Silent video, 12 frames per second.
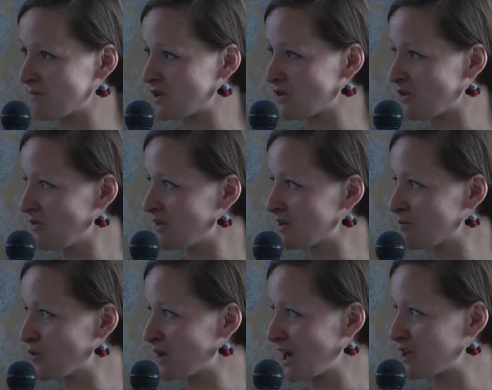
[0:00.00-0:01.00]
and the
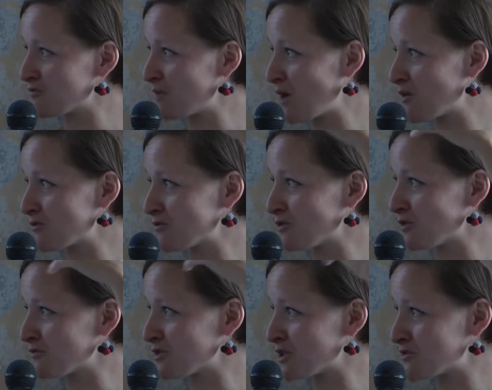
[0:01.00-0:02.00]
more kind of powerful
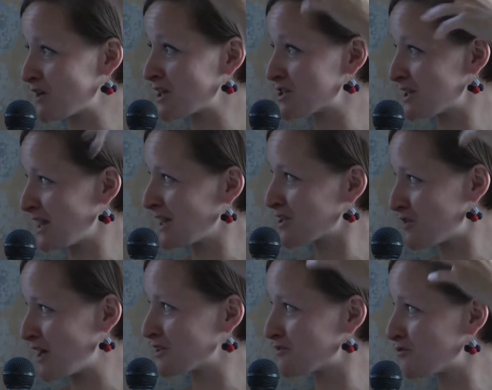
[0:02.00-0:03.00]
of an attraction, like
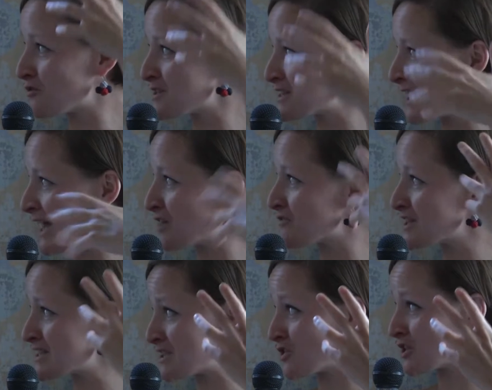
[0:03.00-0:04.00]
attractive force, they kind of
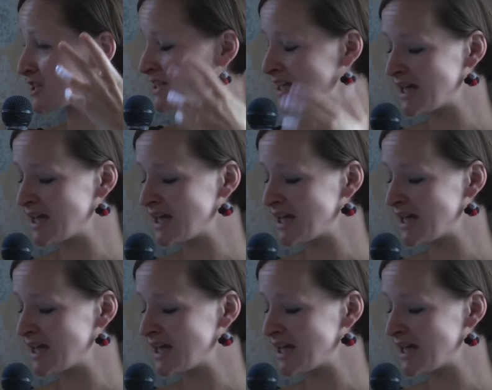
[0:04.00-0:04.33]
exert.